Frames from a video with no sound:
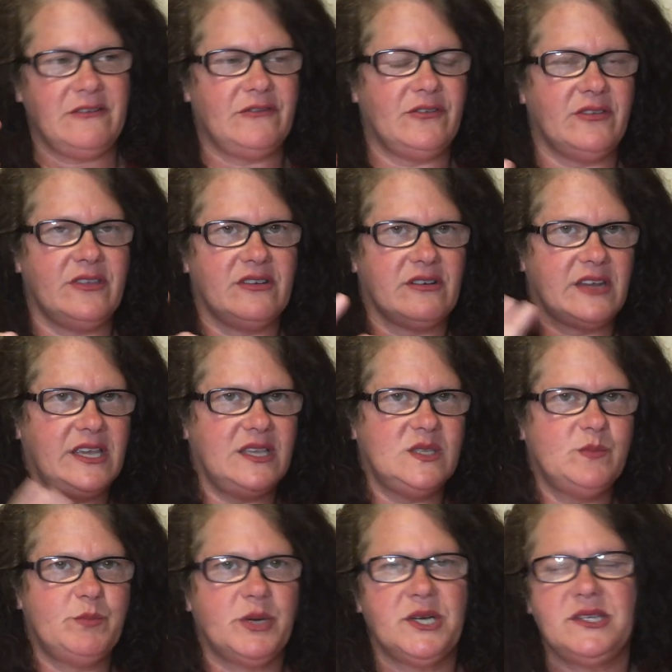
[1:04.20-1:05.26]
for their kids'
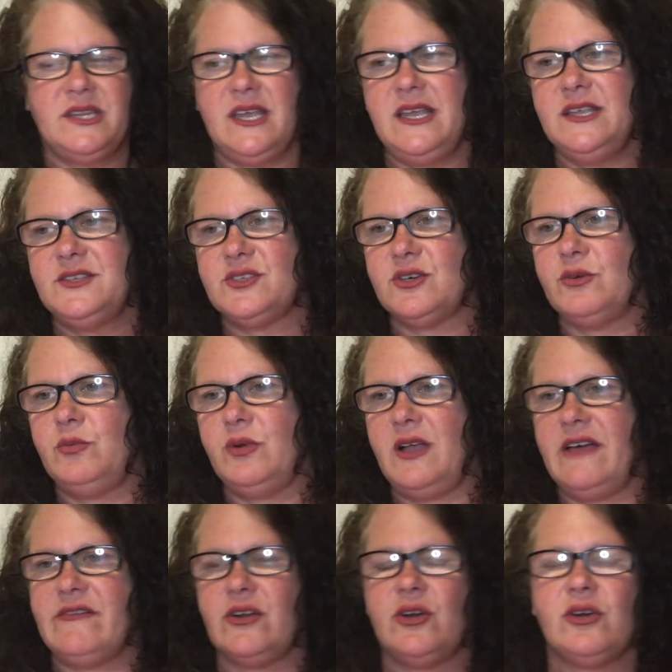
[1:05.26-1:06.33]
birthdays, or we'll
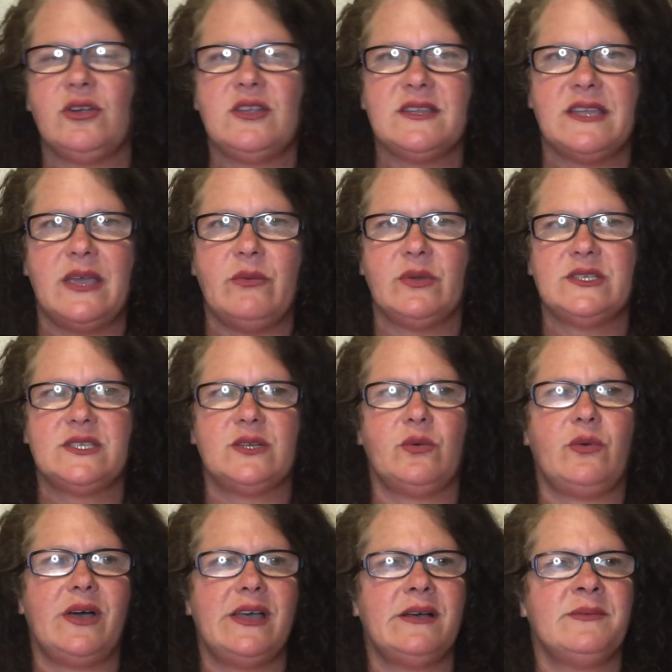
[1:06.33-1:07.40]
have a girl night once in a
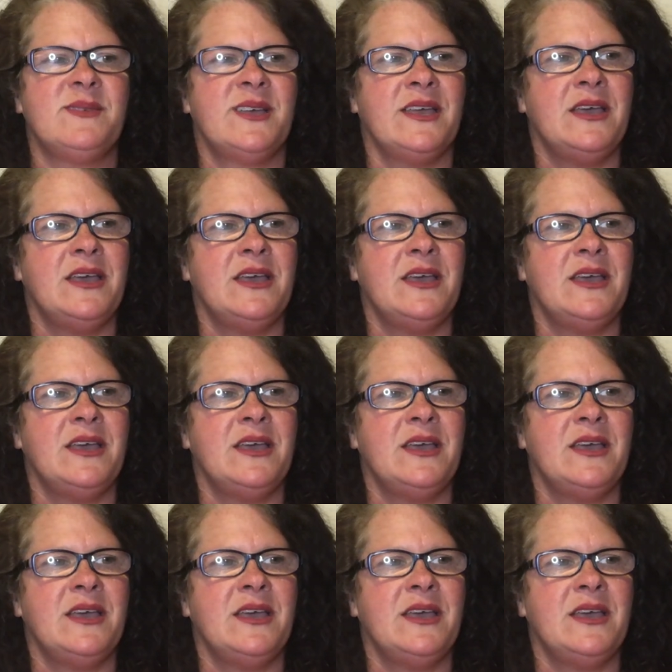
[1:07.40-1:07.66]
while.